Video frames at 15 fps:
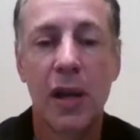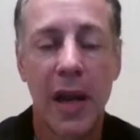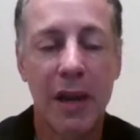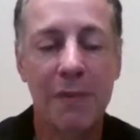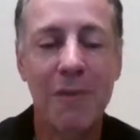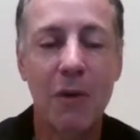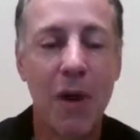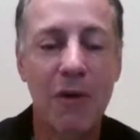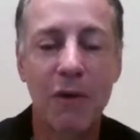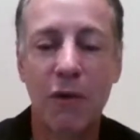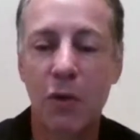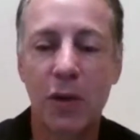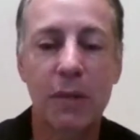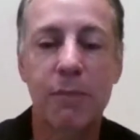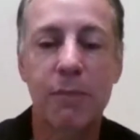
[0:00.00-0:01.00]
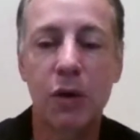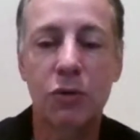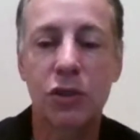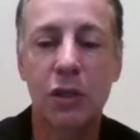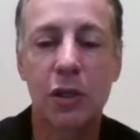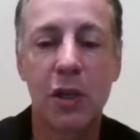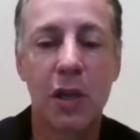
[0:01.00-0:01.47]
And my wife already
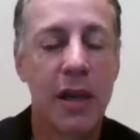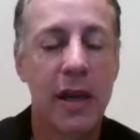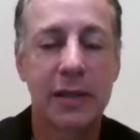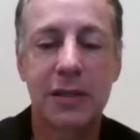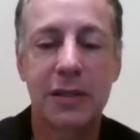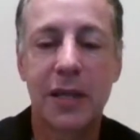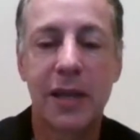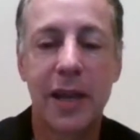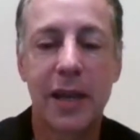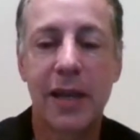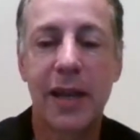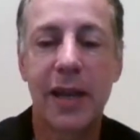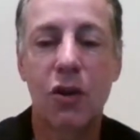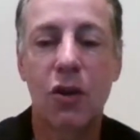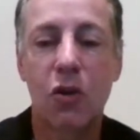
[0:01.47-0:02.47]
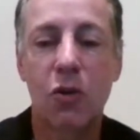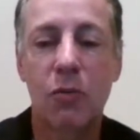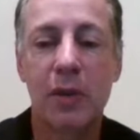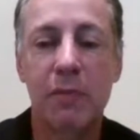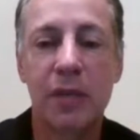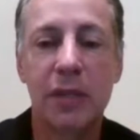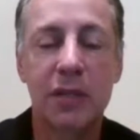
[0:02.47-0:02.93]
posted and said, hey, get home
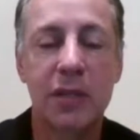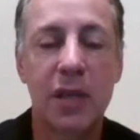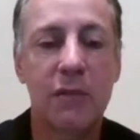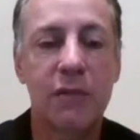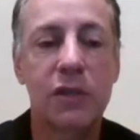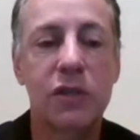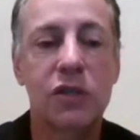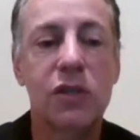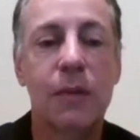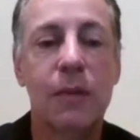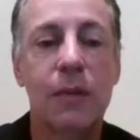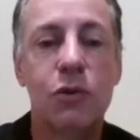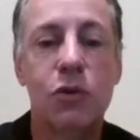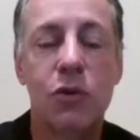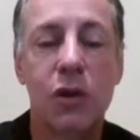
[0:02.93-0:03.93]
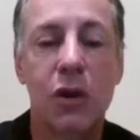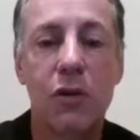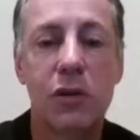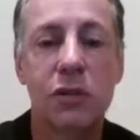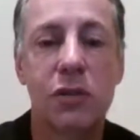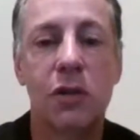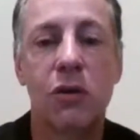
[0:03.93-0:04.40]
and be safe and stop doing all
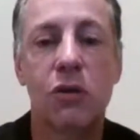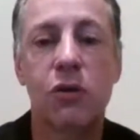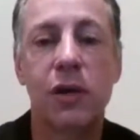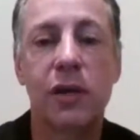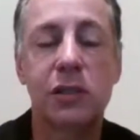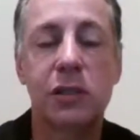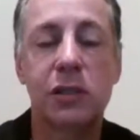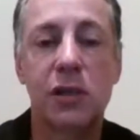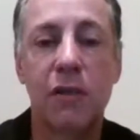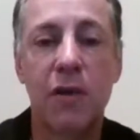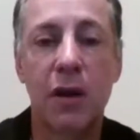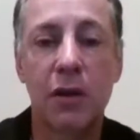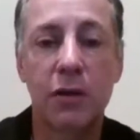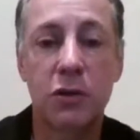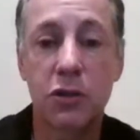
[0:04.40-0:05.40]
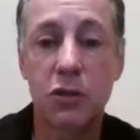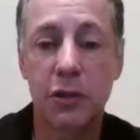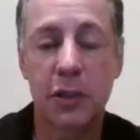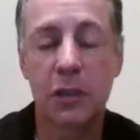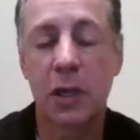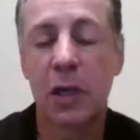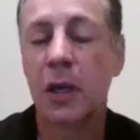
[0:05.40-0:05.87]
this, crazy stuff out on the
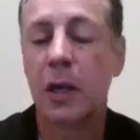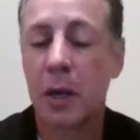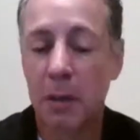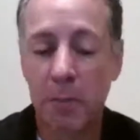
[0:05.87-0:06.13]
streets.